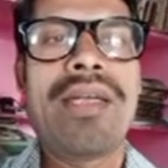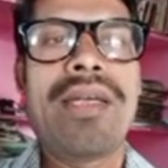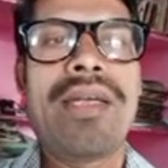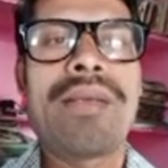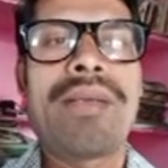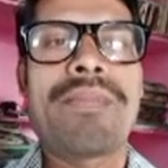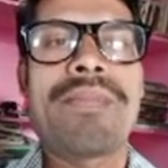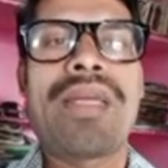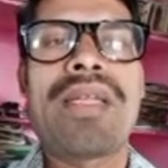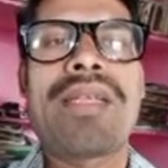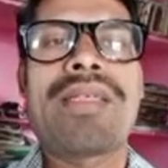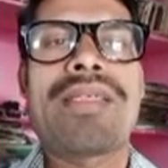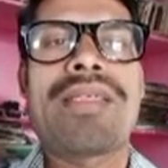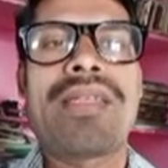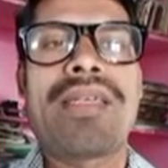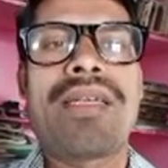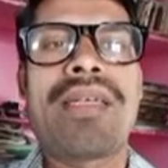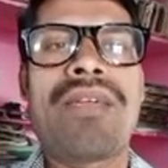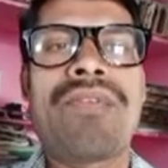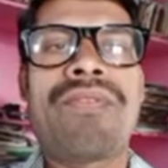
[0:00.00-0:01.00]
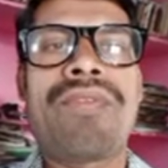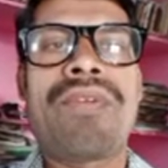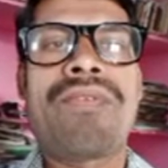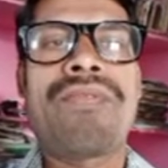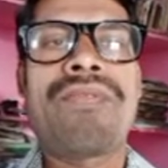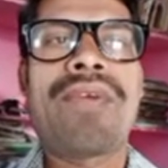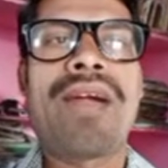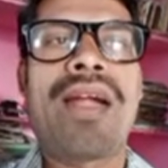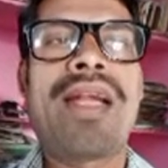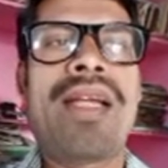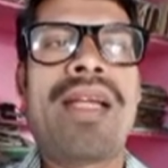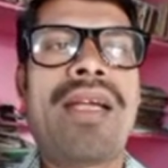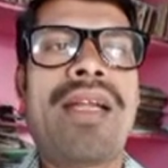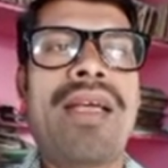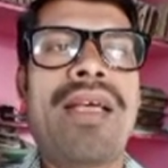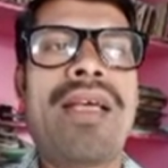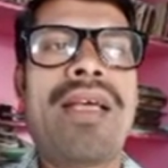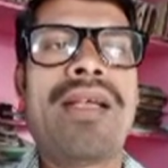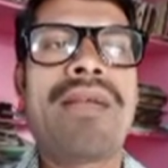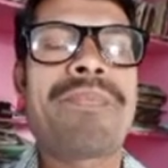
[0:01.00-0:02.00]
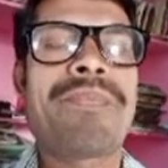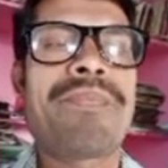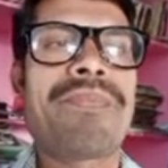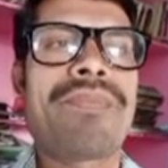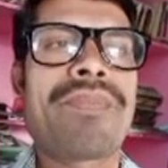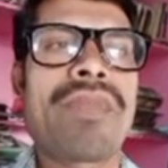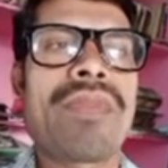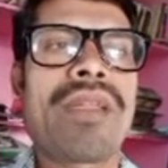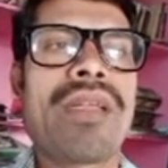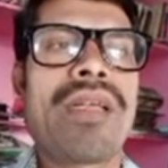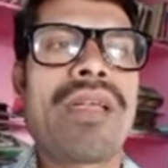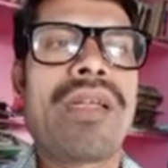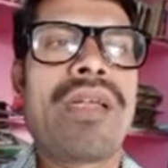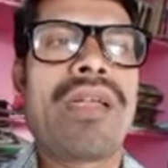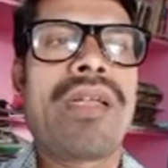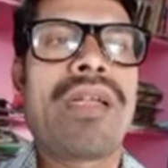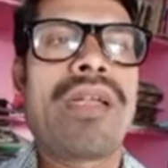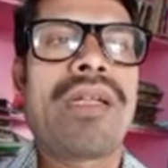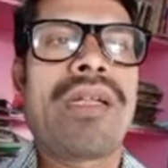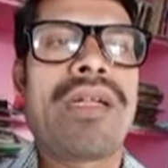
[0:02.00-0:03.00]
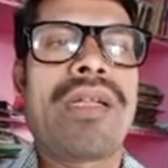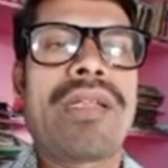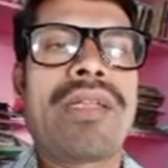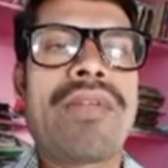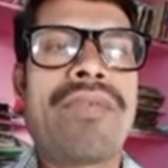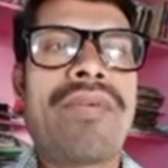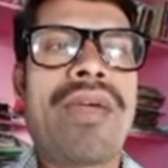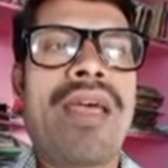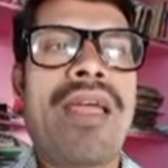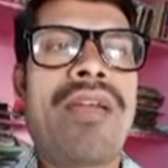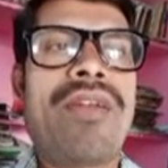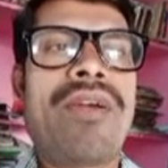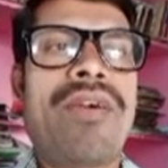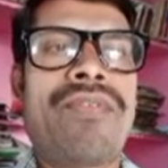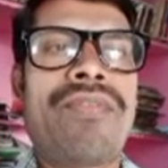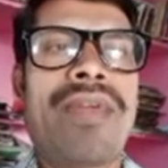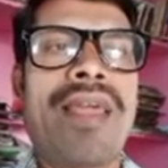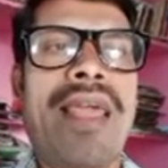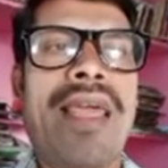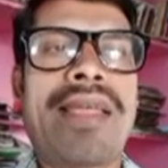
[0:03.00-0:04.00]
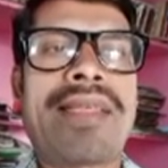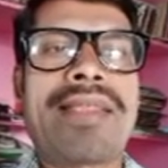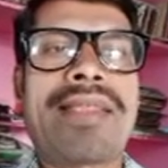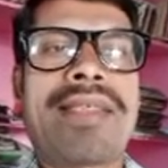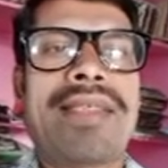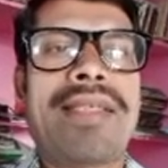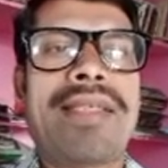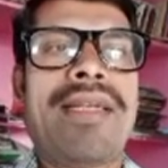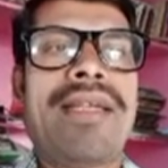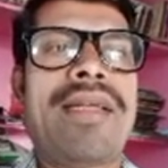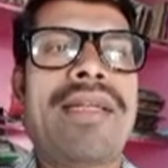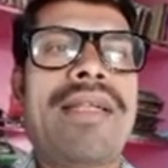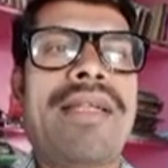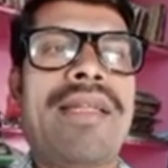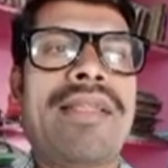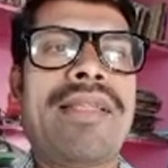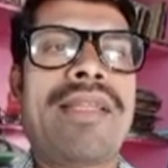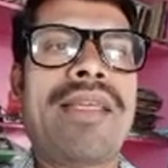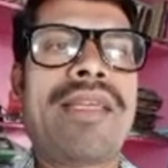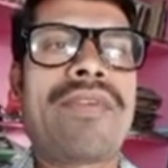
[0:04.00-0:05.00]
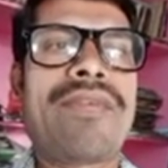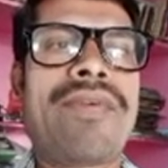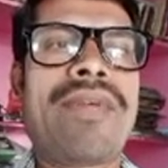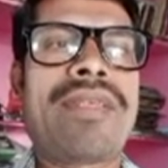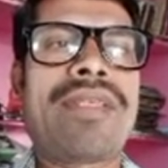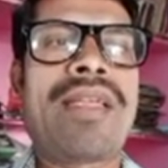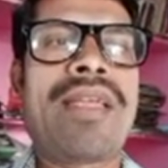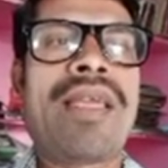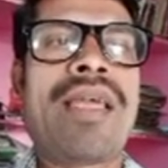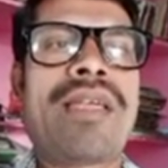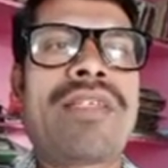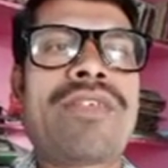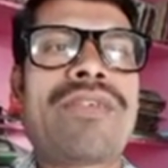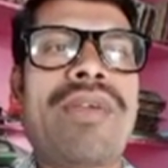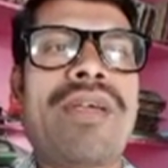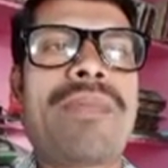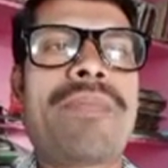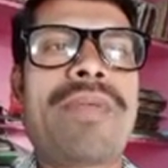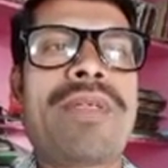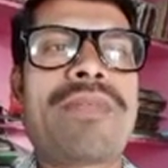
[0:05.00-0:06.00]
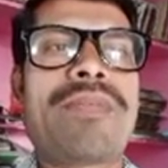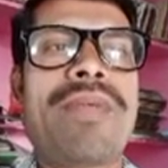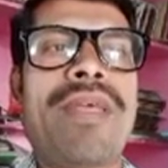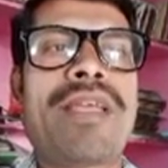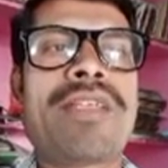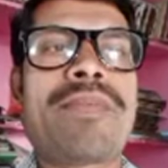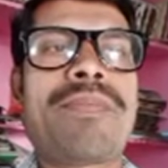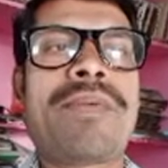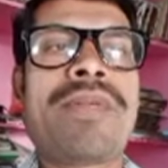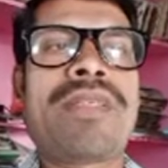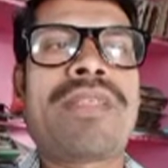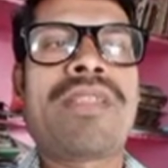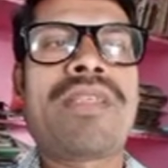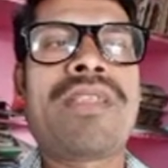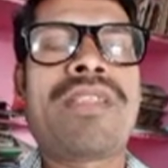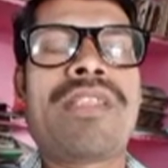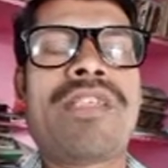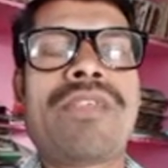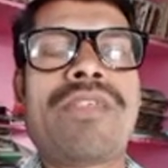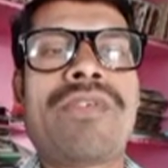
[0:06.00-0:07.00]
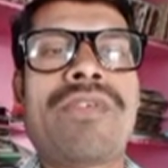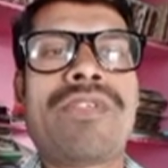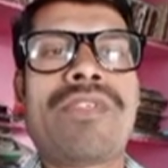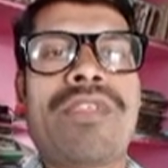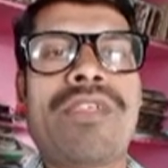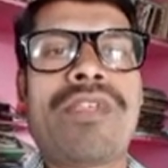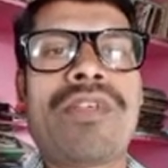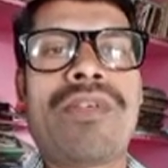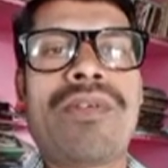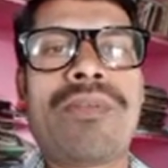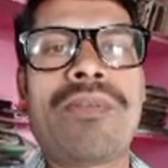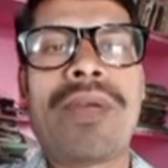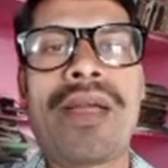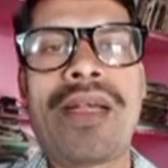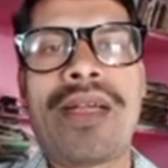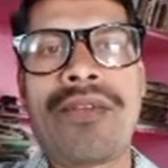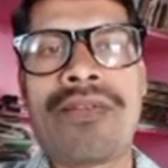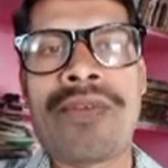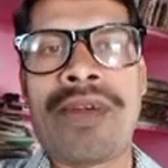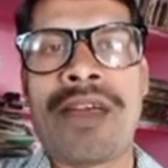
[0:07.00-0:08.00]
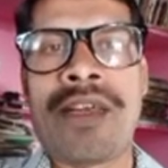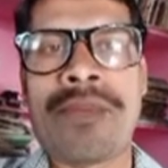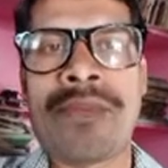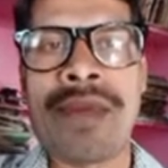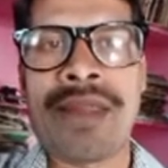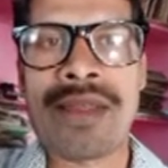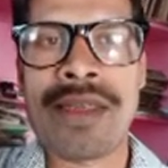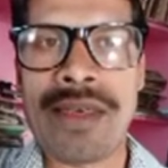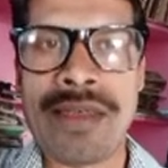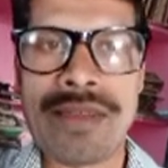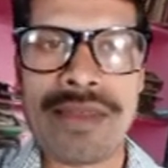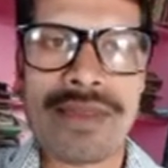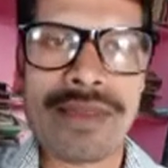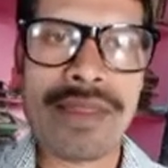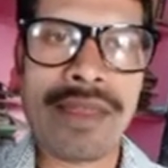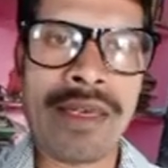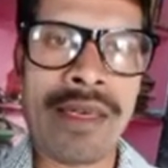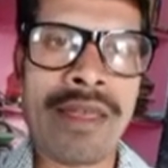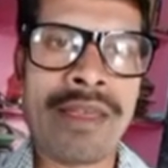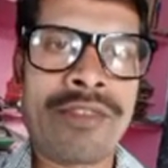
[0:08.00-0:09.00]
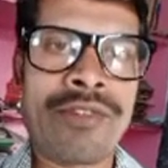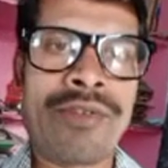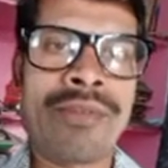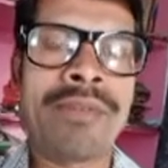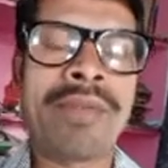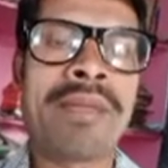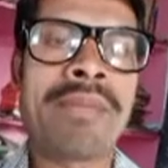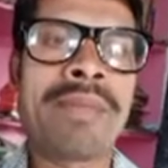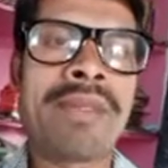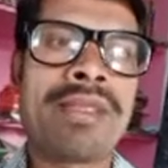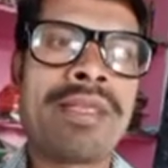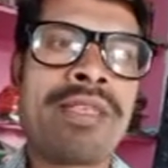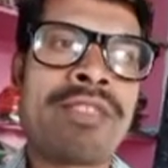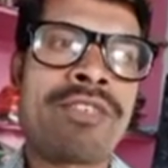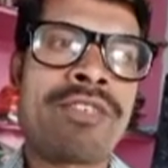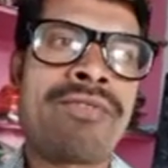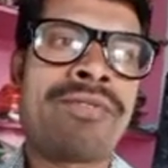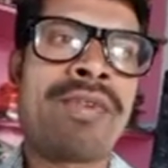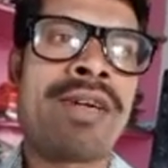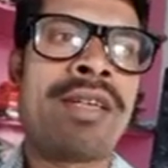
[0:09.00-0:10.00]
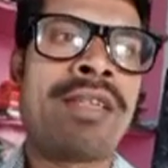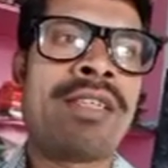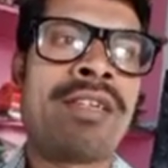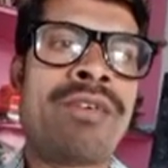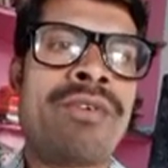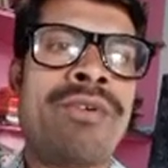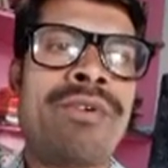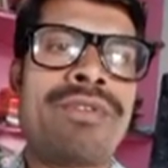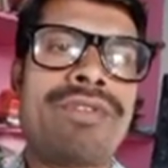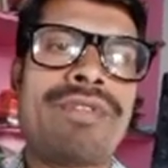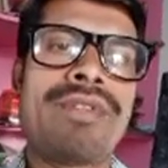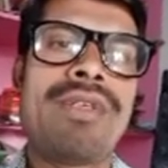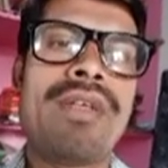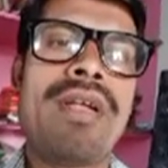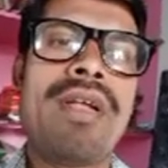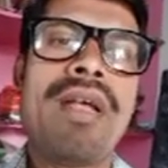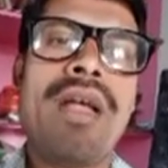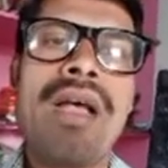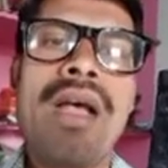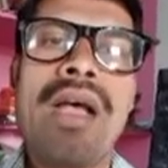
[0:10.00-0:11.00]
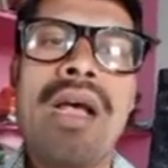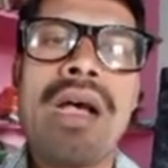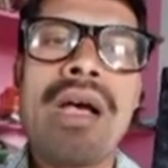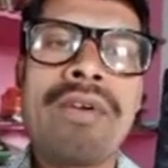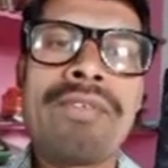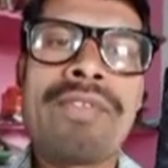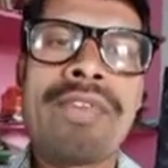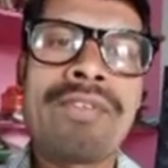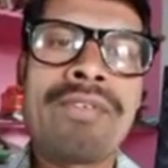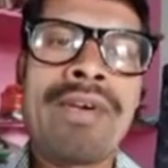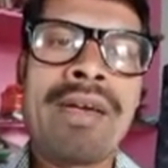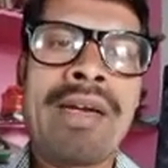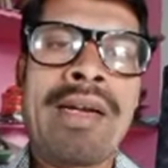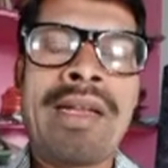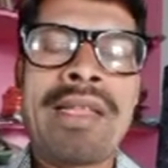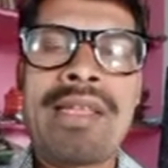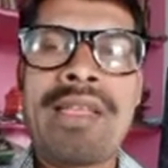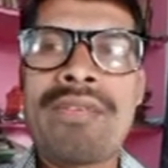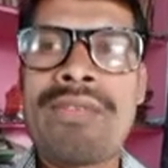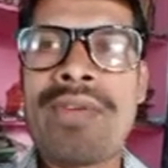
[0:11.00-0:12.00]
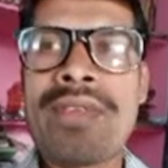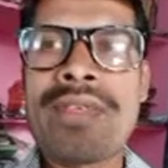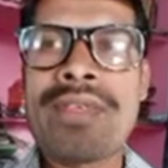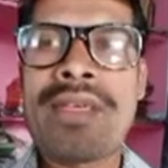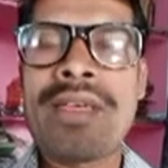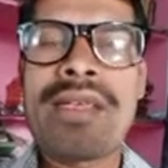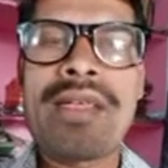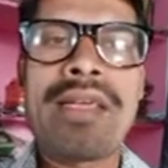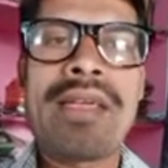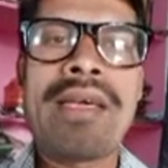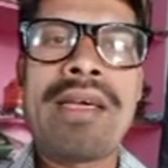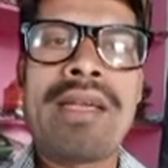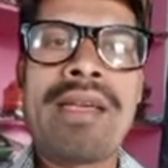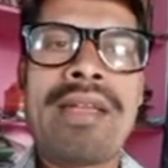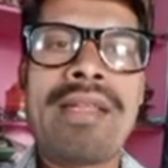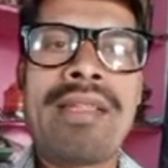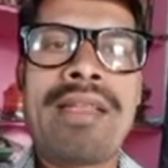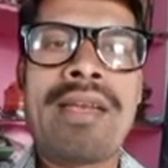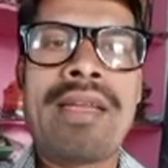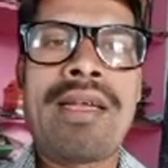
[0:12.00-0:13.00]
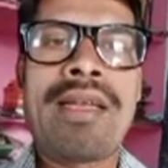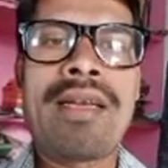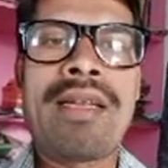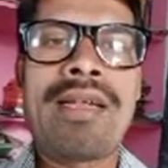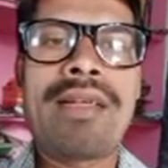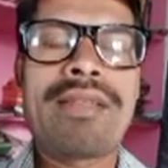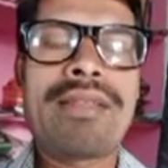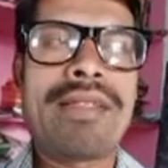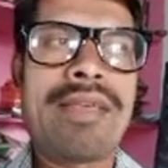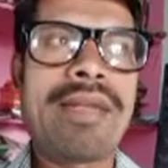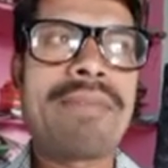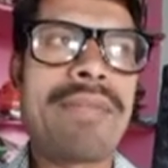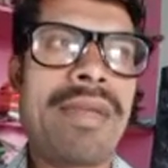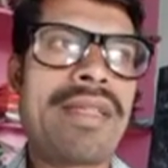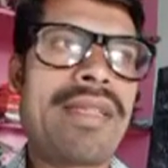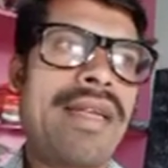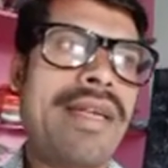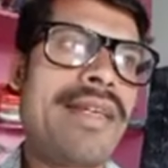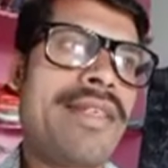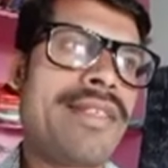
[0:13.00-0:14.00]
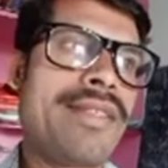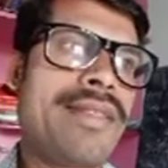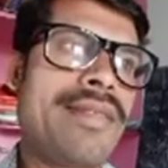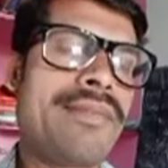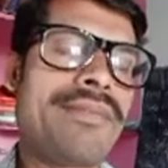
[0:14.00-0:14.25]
Means if we find the value of x in the equation ax square plus bx plus c is equal to 0 by different methods. There are so many methods to find the roots of the quadratic equation. Here there are 3 methods.